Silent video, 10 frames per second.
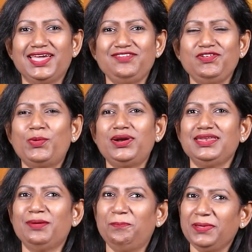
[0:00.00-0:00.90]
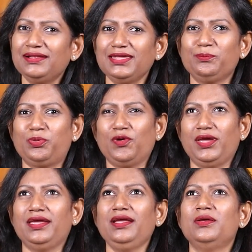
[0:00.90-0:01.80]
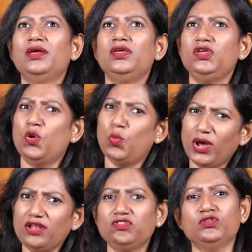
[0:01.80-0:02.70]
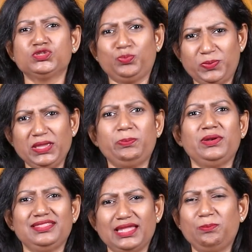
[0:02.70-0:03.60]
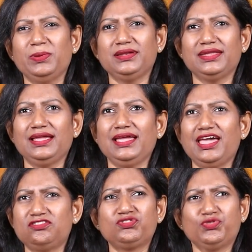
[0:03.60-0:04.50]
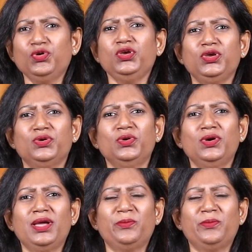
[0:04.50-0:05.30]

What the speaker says: If you were in a building praying, you're one of those people in that building, and through you,